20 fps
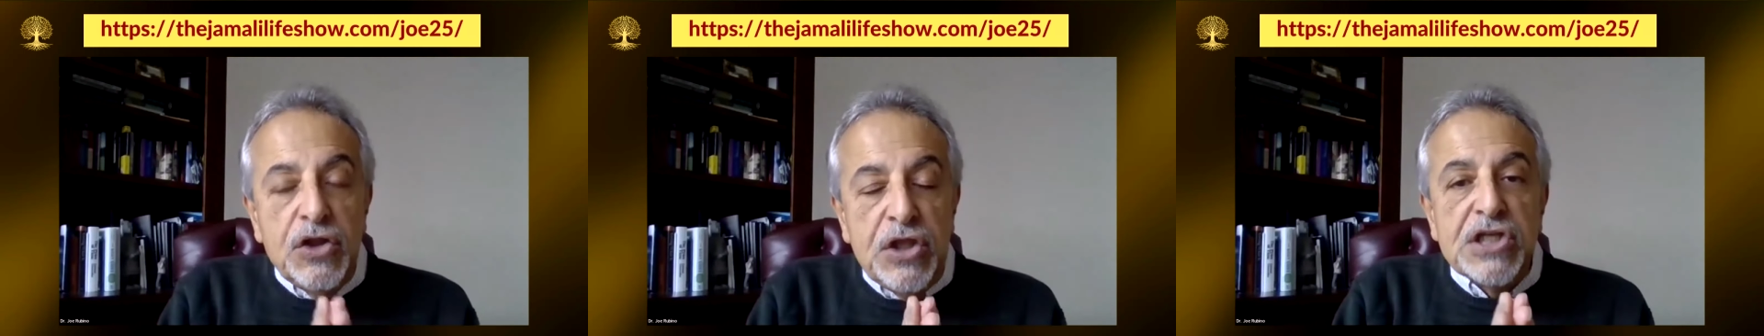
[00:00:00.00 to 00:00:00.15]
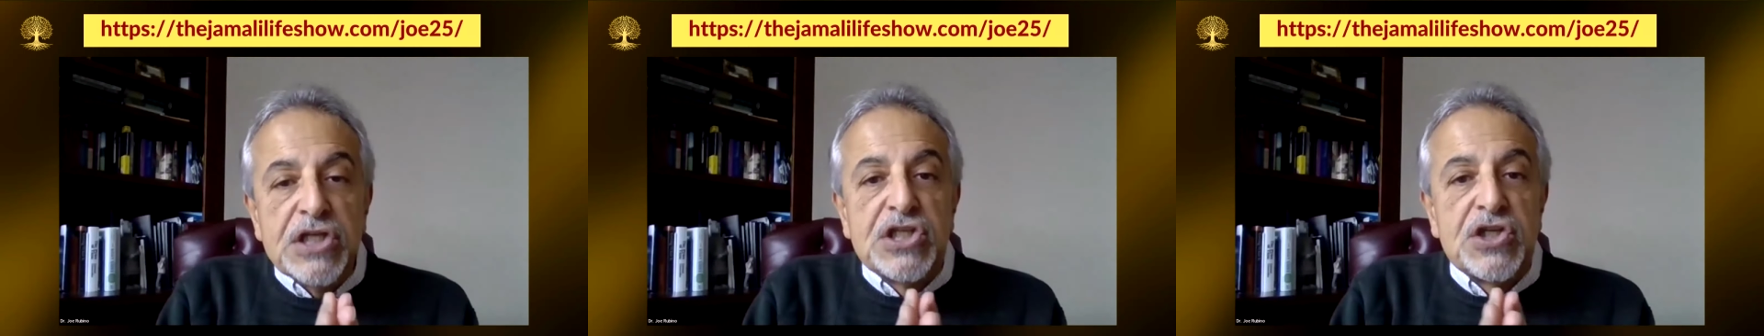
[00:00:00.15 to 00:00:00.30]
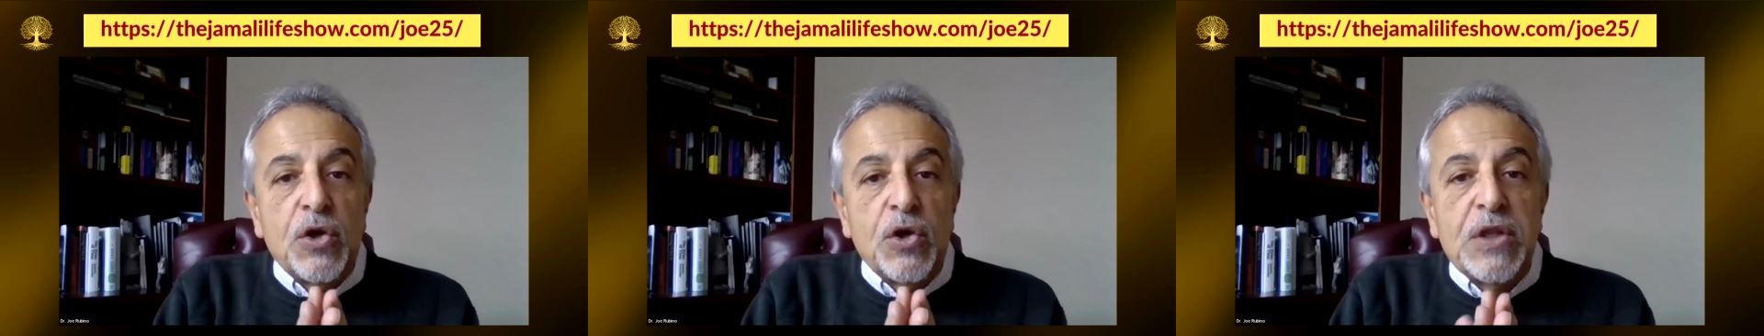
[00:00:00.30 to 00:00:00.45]

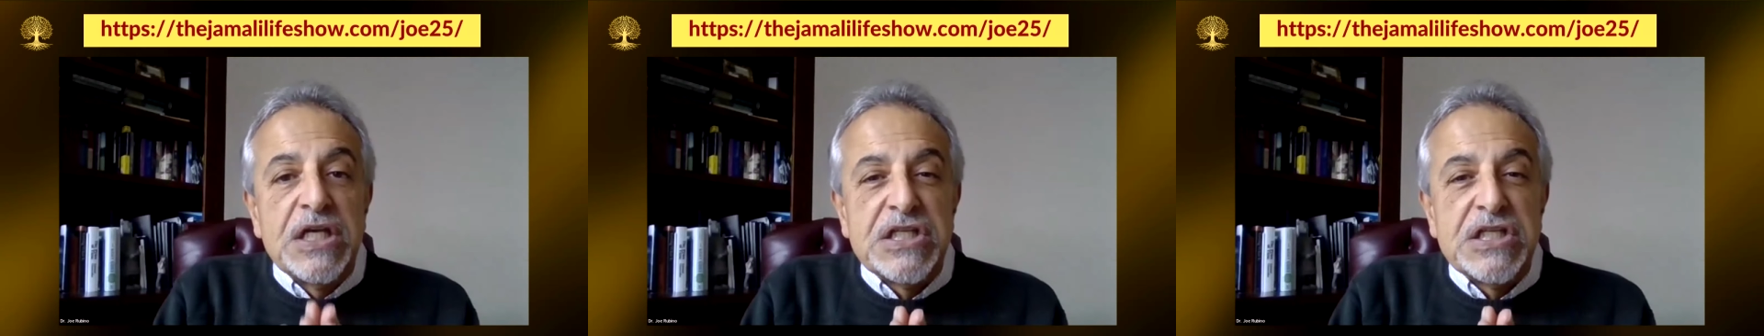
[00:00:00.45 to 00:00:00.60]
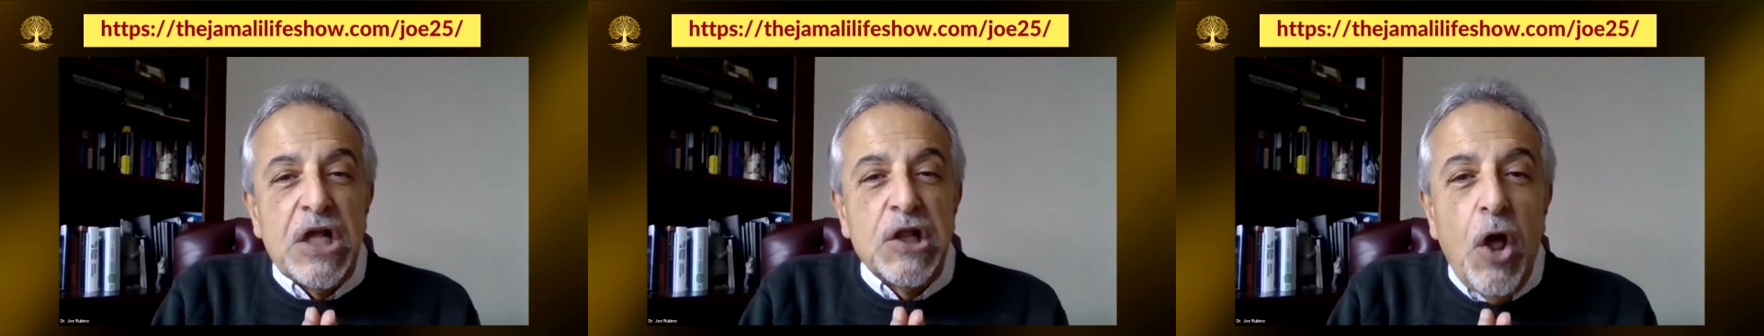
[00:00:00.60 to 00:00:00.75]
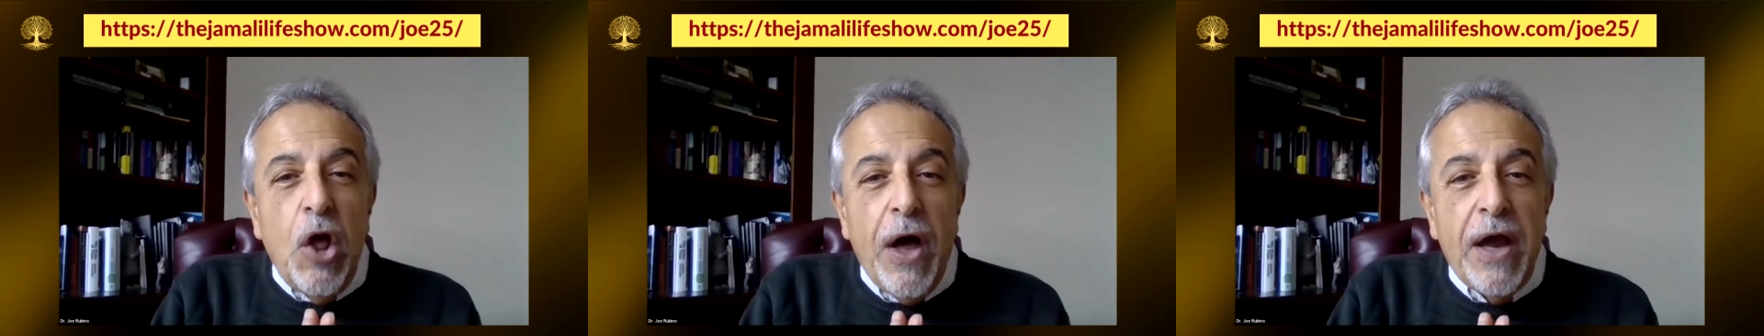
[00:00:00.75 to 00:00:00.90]
There's
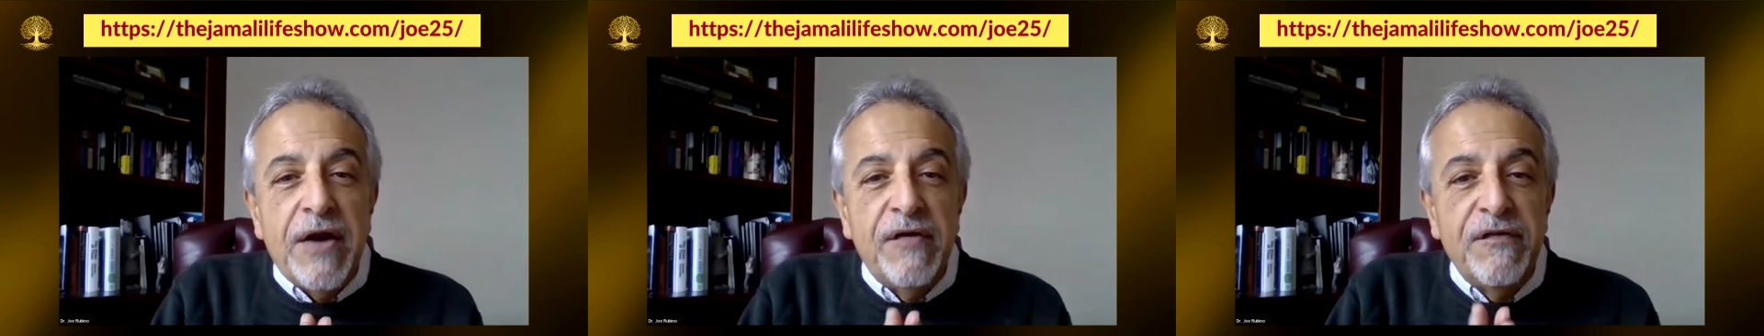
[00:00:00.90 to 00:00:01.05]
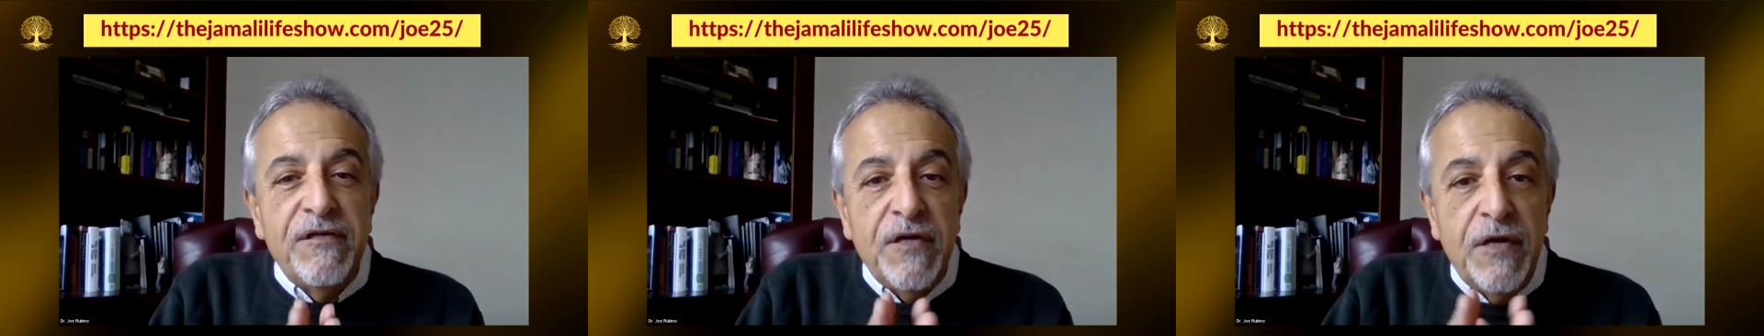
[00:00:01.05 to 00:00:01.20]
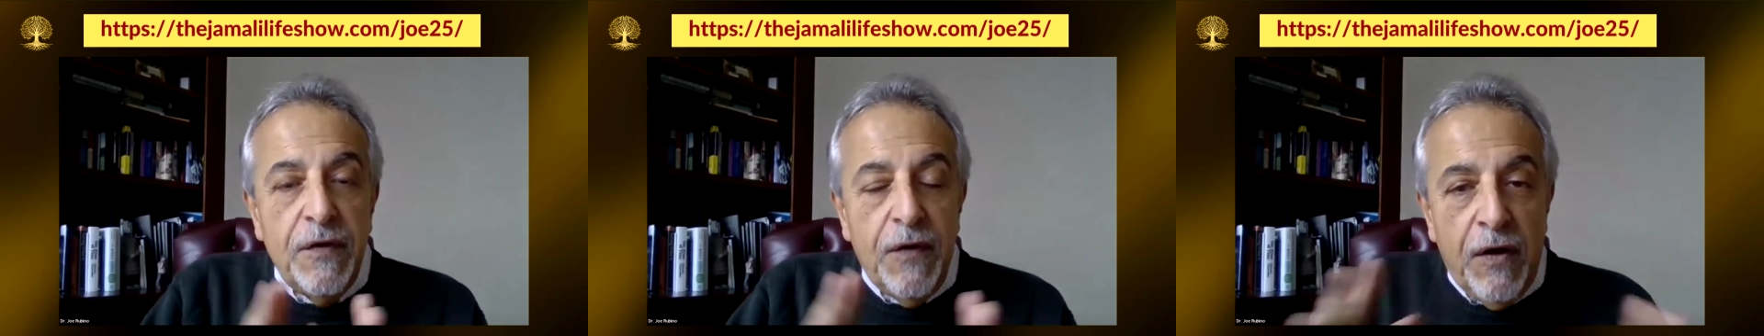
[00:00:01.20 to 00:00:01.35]
a
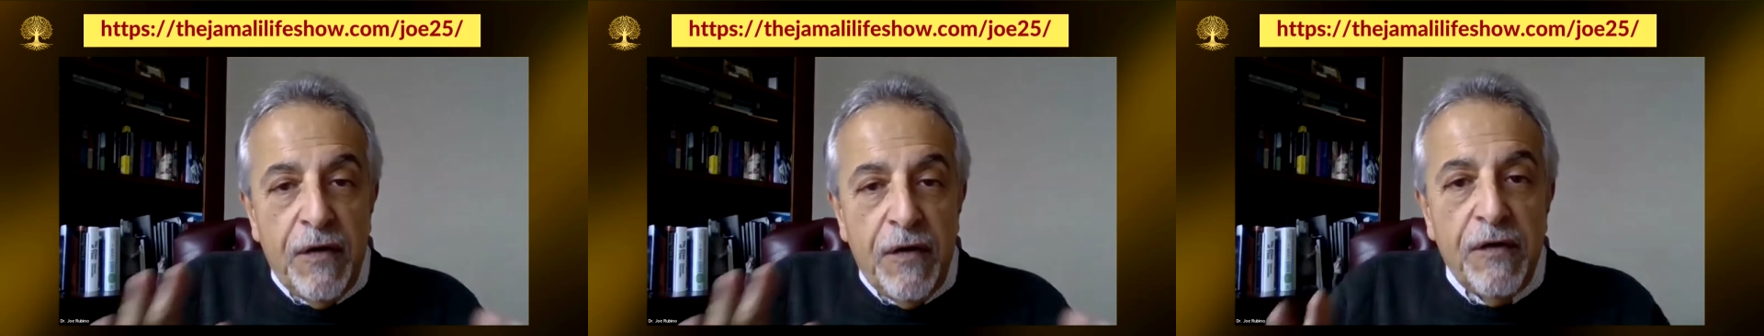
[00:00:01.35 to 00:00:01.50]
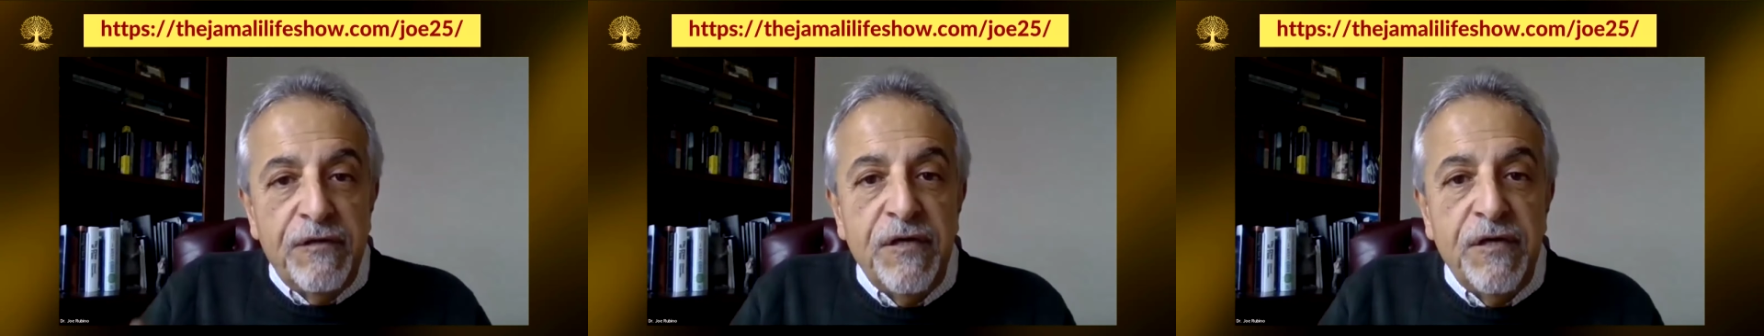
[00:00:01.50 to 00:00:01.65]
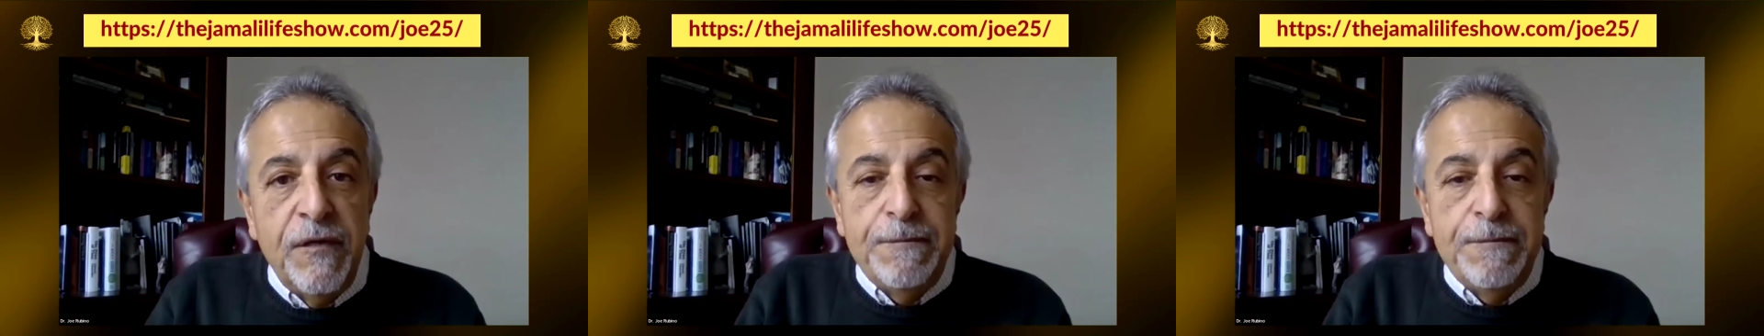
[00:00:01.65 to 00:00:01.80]
lot
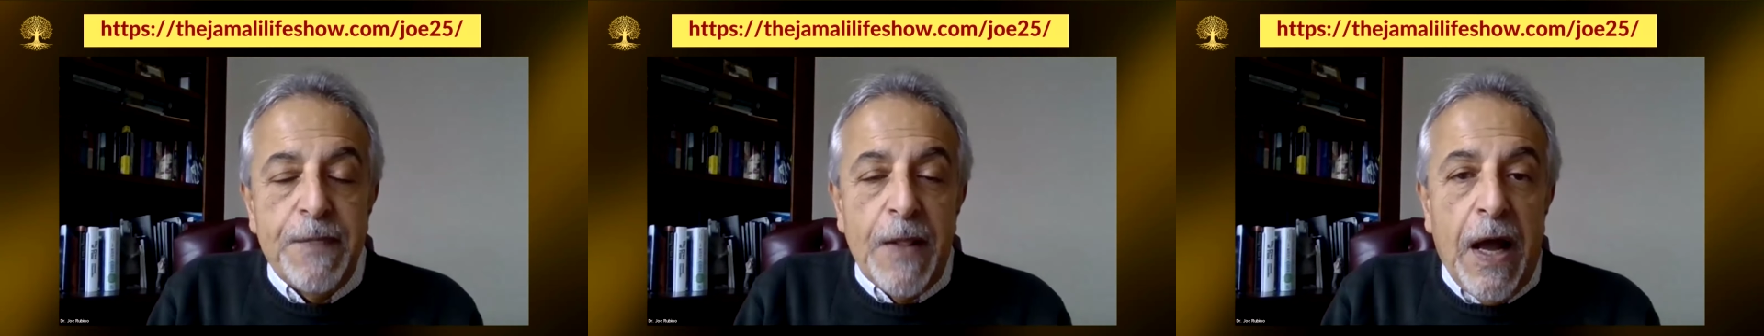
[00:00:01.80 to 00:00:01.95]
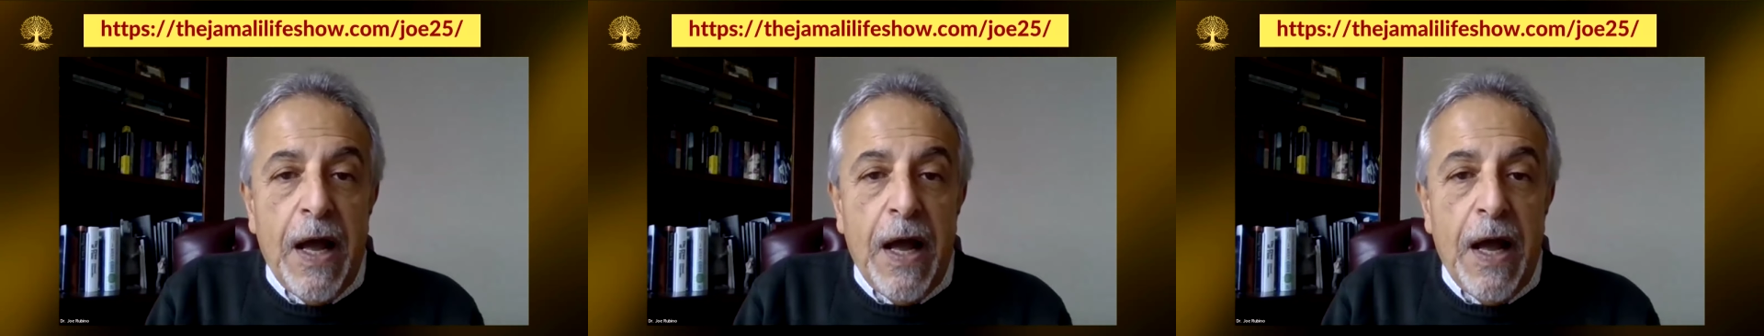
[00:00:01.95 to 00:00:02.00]
of